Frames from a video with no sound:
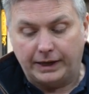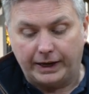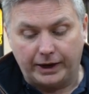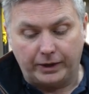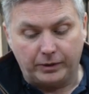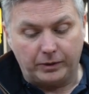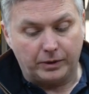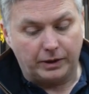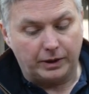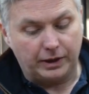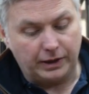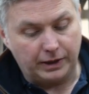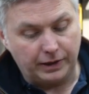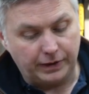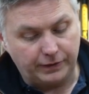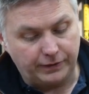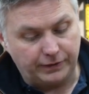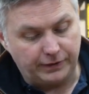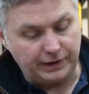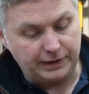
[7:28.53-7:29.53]
Now,
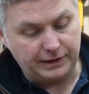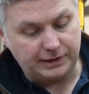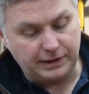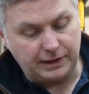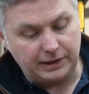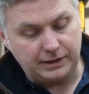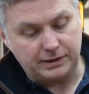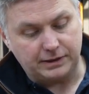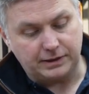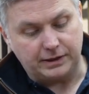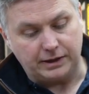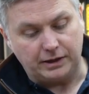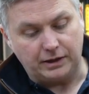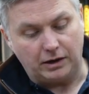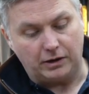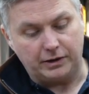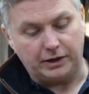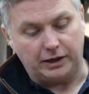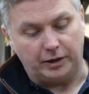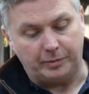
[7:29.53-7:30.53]
this is the
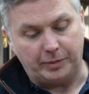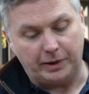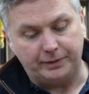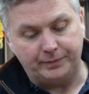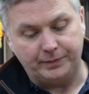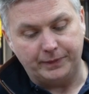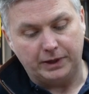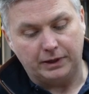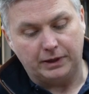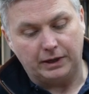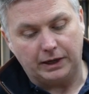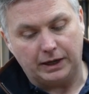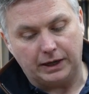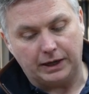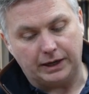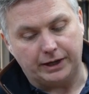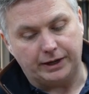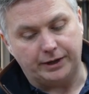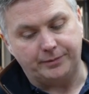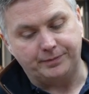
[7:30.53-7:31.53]
ocular bell,
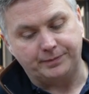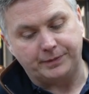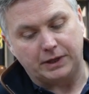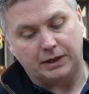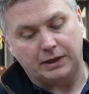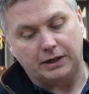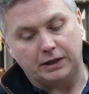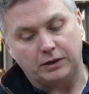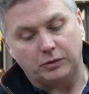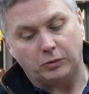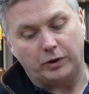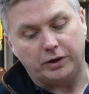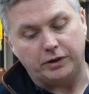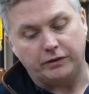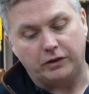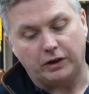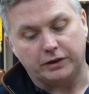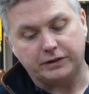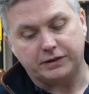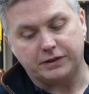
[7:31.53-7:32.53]
where
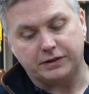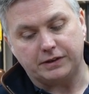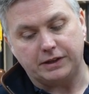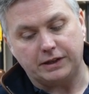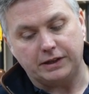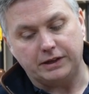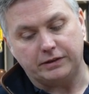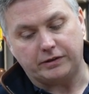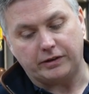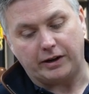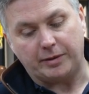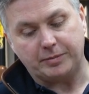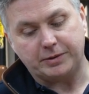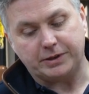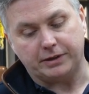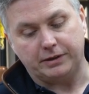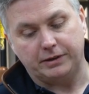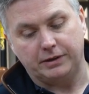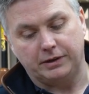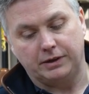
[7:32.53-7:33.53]
you've got the
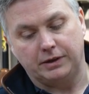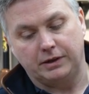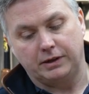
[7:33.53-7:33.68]
diopter